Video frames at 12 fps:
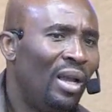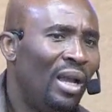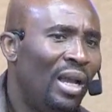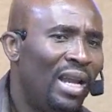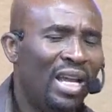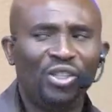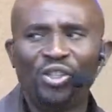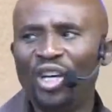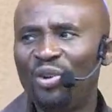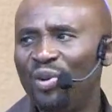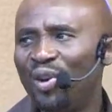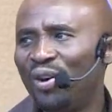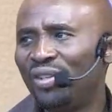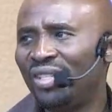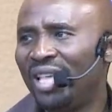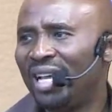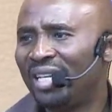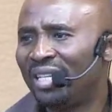And I shared with us
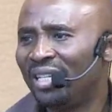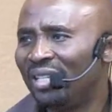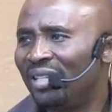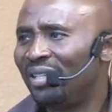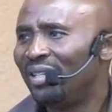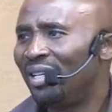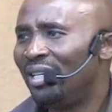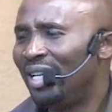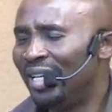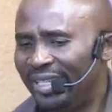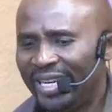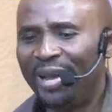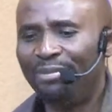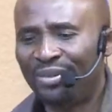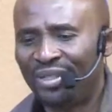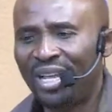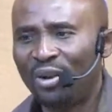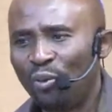that the depths
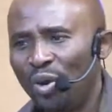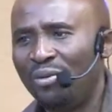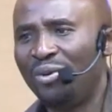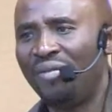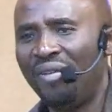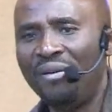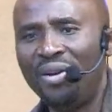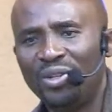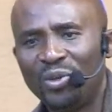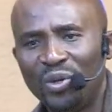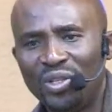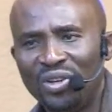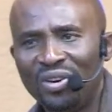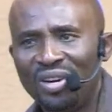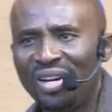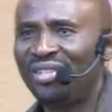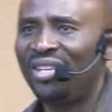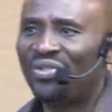that we're referring to is not
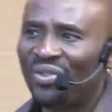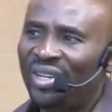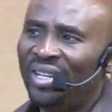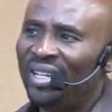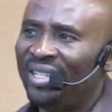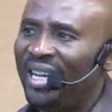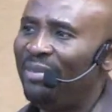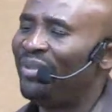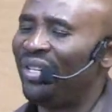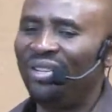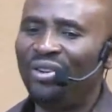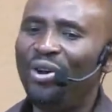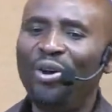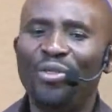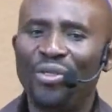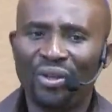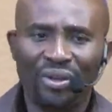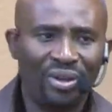necessarily the depths in the
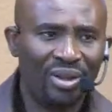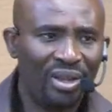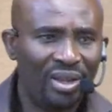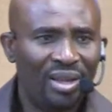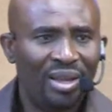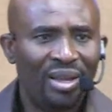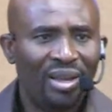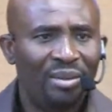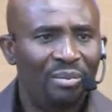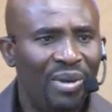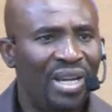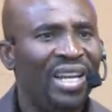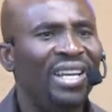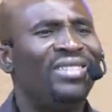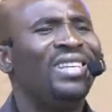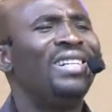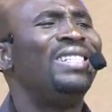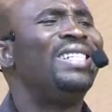earth but it's
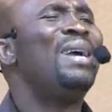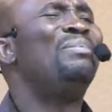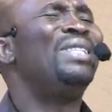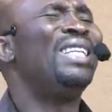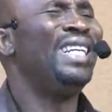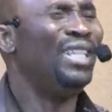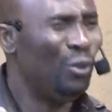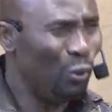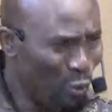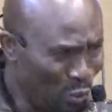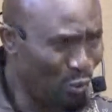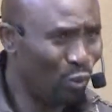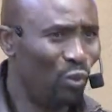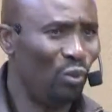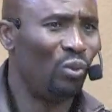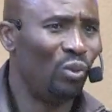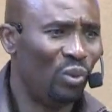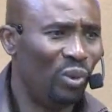the depth in you,
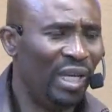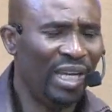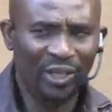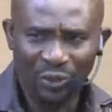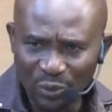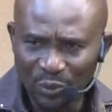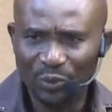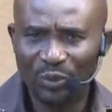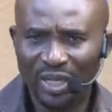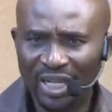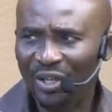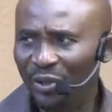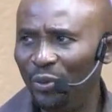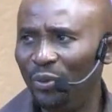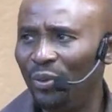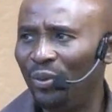in you, in you,